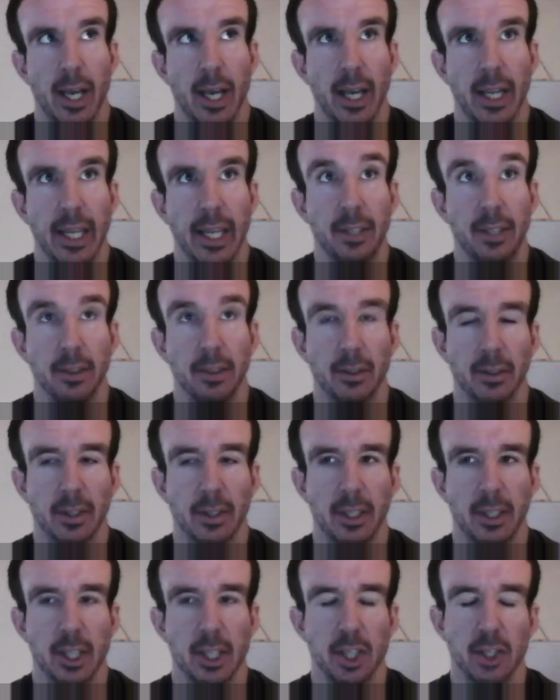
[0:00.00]
hidden
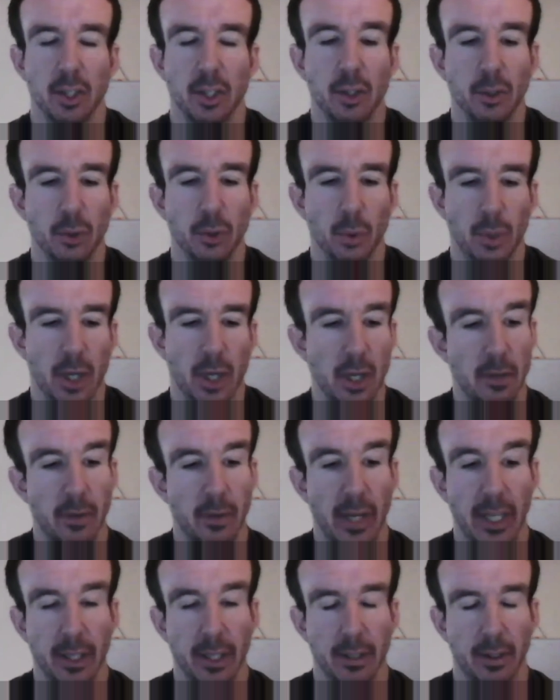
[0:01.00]
conditions, or kind of
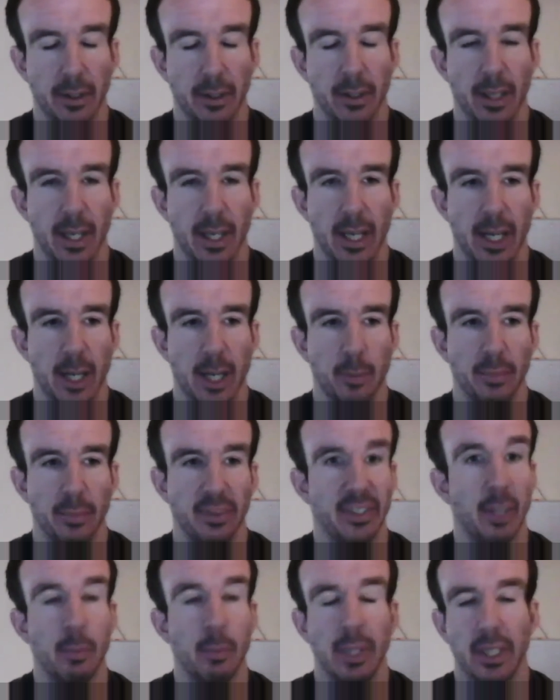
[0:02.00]
like
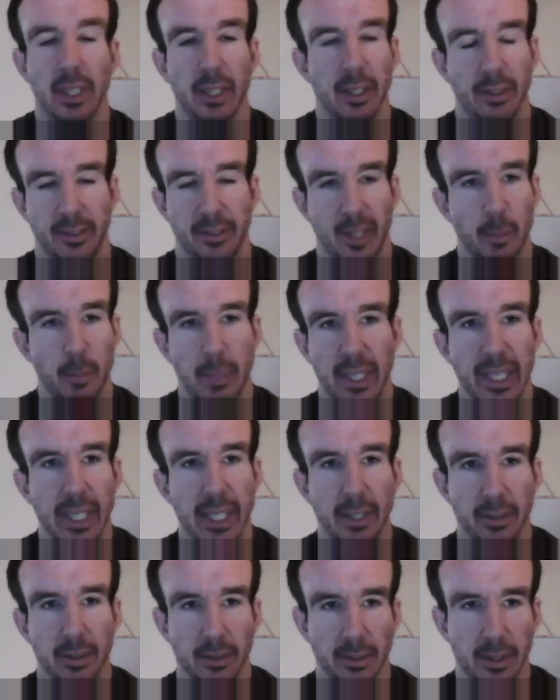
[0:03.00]
semi
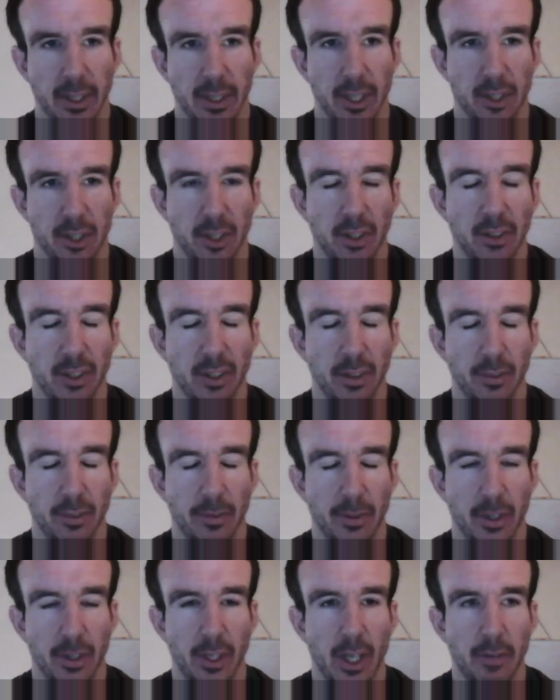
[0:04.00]
hidden conditions,
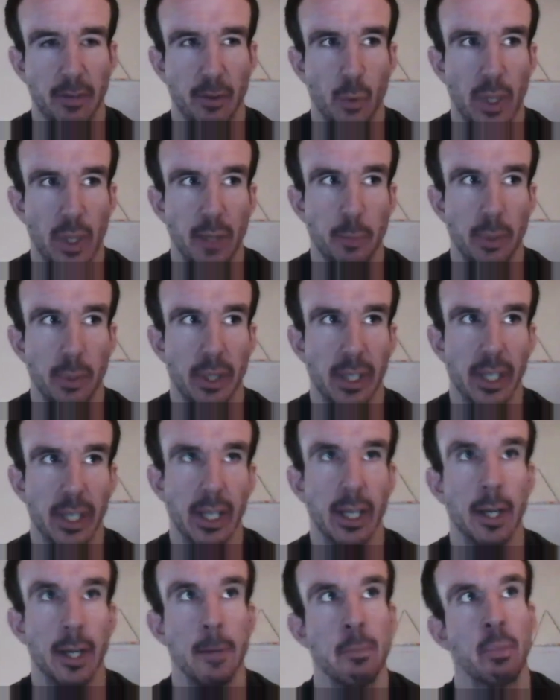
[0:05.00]
for another way of putting
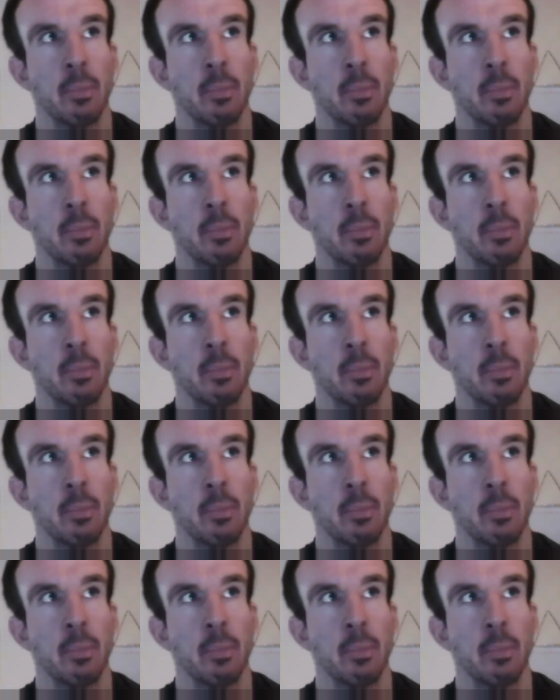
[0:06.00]
it,